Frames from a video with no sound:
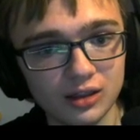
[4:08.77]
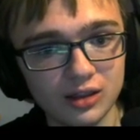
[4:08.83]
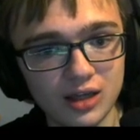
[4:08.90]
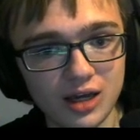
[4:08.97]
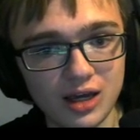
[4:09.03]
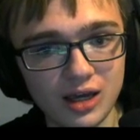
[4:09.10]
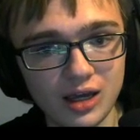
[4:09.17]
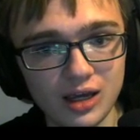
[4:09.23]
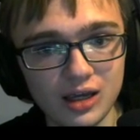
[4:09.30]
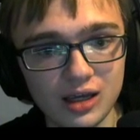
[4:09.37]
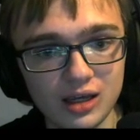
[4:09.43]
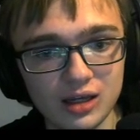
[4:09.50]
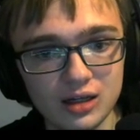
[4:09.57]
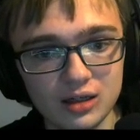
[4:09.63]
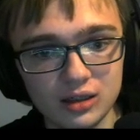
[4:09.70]

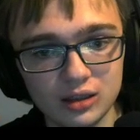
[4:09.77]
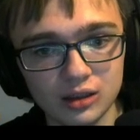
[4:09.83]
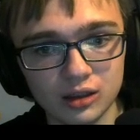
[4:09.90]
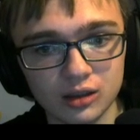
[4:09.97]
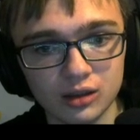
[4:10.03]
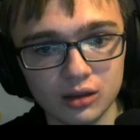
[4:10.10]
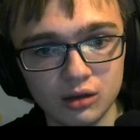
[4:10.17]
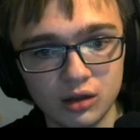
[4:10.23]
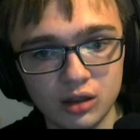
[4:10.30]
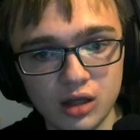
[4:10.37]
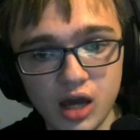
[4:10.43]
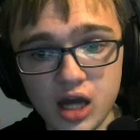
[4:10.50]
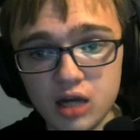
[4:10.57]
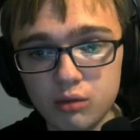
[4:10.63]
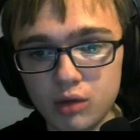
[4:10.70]
Yay!
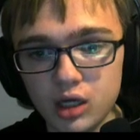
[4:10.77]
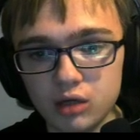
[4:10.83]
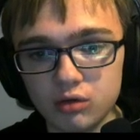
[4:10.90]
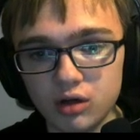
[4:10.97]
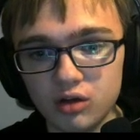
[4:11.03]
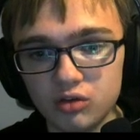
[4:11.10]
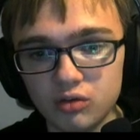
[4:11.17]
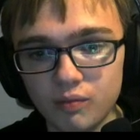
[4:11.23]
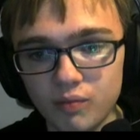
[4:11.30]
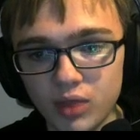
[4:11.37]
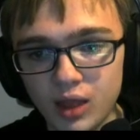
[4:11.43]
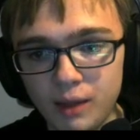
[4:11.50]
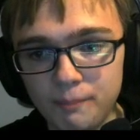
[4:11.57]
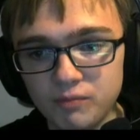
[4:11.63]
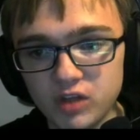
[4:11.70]
Anyway, Kris,
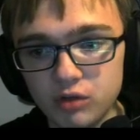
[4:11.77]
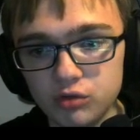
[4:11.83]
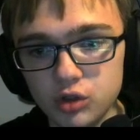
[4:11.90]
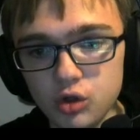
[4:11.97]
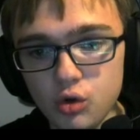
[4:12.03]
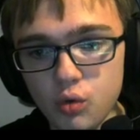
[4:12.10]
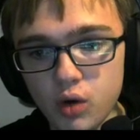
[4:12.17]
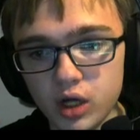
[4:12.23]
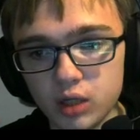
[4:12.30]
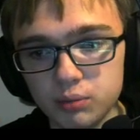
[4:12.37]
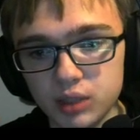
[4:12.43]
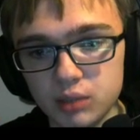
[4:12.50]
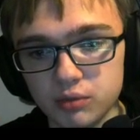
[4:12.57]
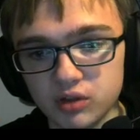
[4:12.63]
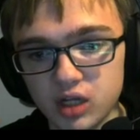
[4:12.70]
if you want to
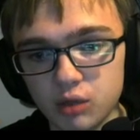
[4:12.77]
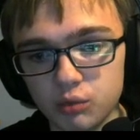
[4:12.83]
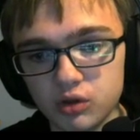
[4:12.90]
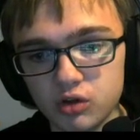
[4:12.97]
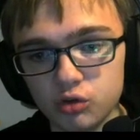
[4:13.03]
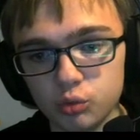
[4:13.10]
play pretend with this